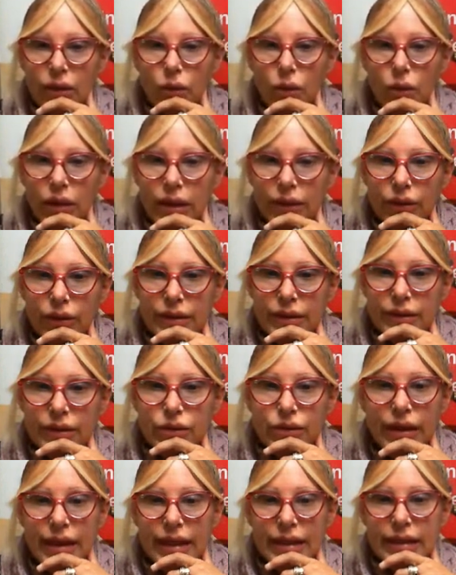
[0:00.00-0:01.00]
whatever is
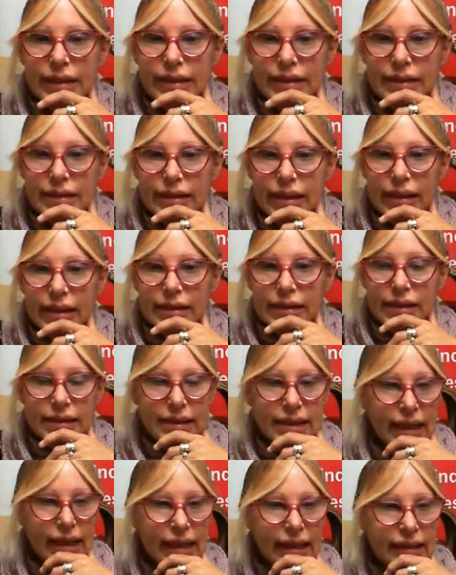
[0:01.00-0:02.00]
red, it's a
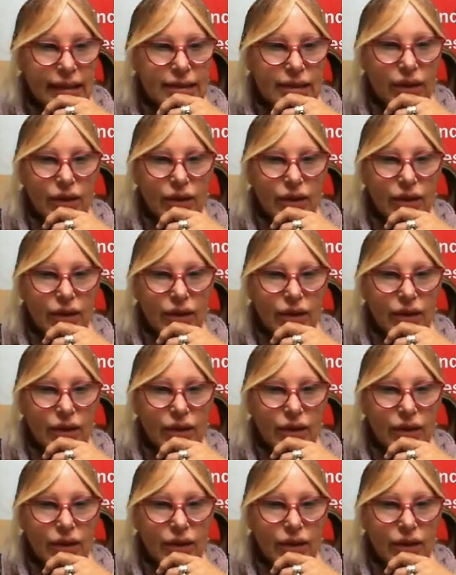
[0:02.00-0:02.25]
tense.